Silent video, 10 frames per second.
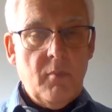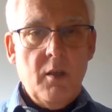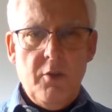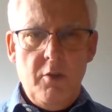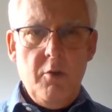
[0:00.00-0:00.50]

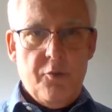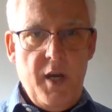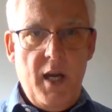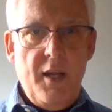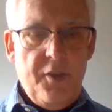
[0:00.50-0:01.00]
Do you
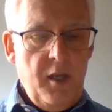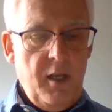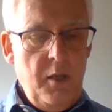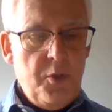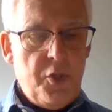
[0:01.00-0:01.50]
really think
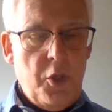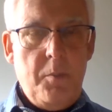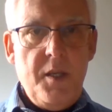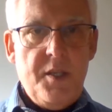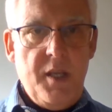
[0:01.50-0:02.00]
he was
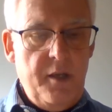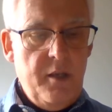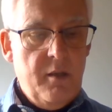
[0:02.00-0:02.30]
Soapy Sid?